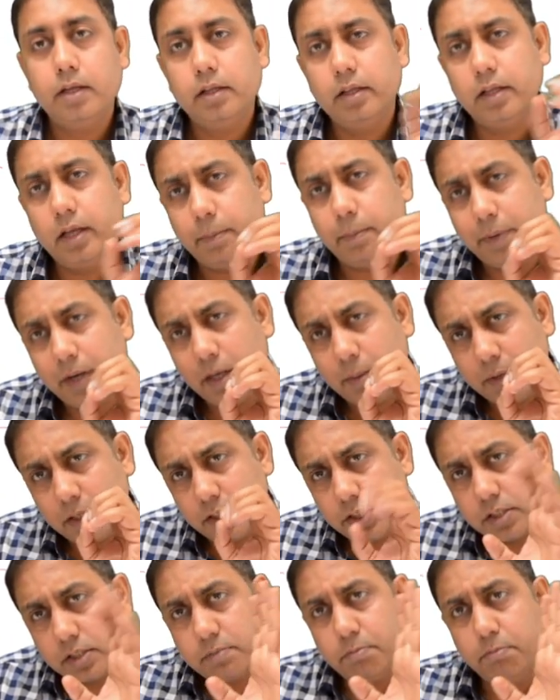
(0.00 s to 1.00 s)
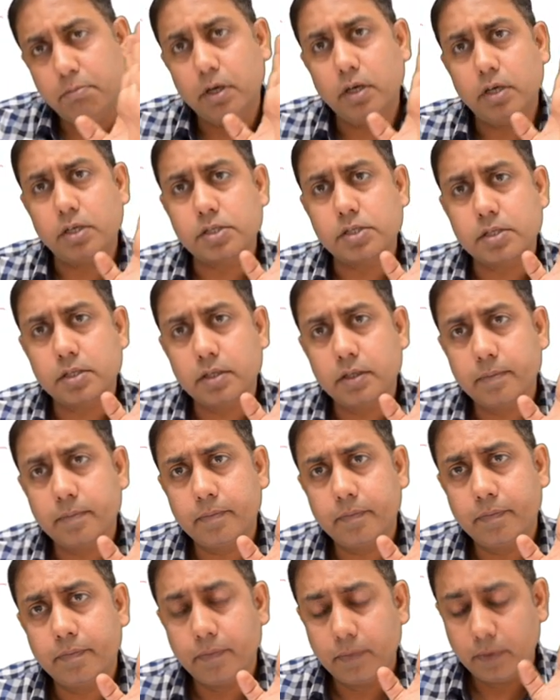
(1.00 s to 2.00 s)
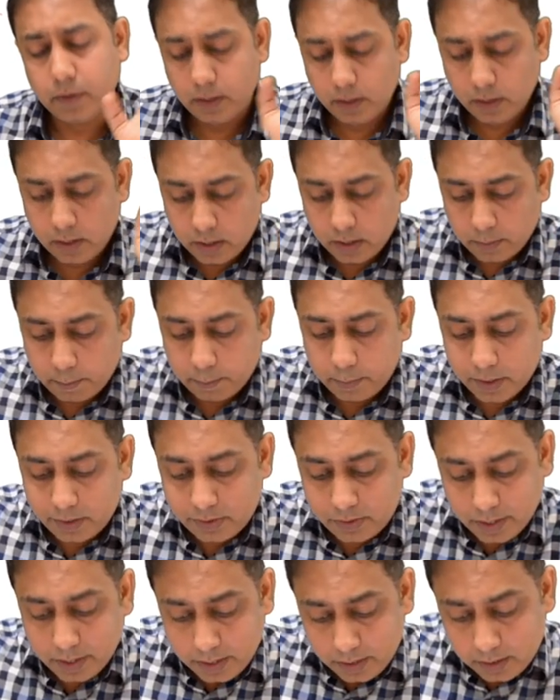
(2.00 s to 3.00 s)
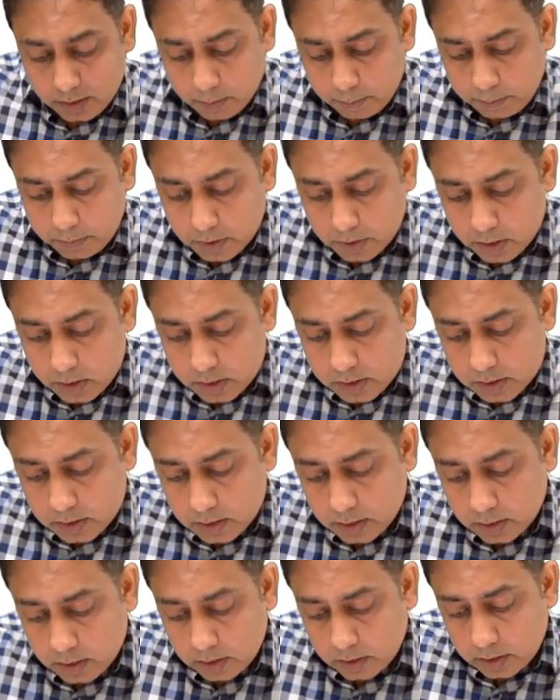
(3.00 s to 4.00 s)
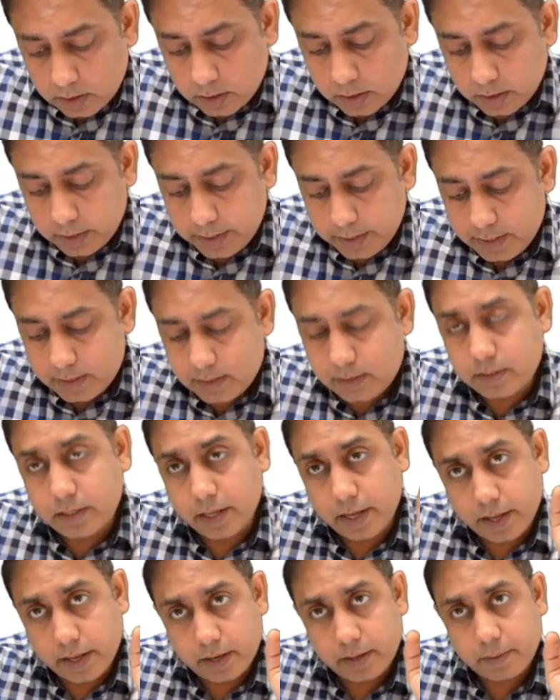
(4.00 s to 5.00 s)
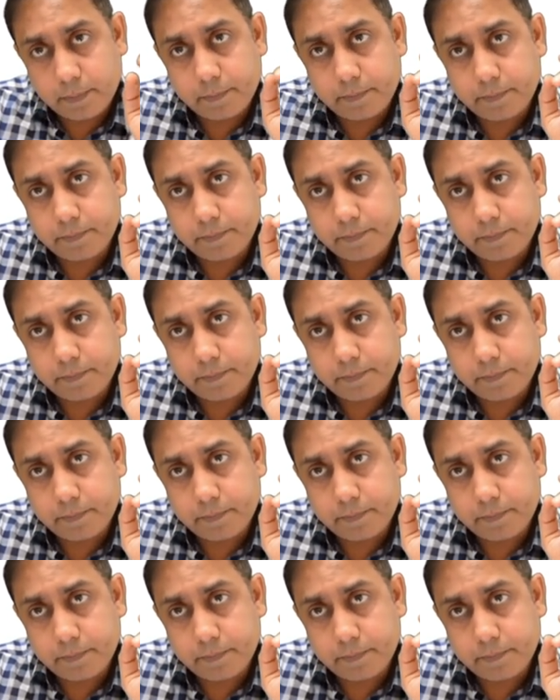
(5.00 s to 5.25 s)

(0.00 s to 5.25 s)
The epidemic just burst. But then the burst is there,